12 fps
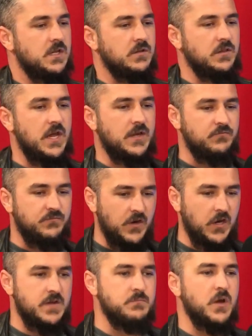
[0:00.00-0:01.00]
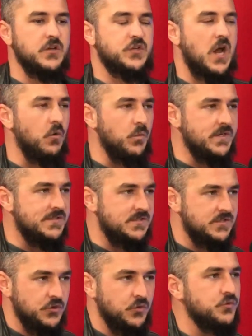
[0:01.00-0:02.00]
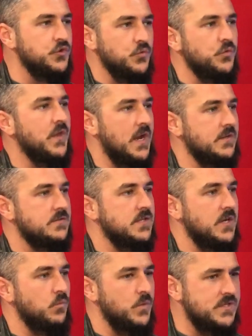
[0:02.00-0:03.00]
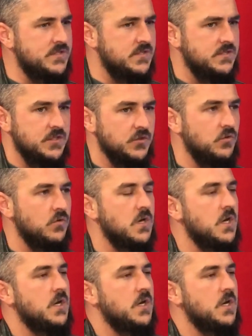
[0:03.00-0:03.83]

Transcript: like very much how we still do things. Like, we still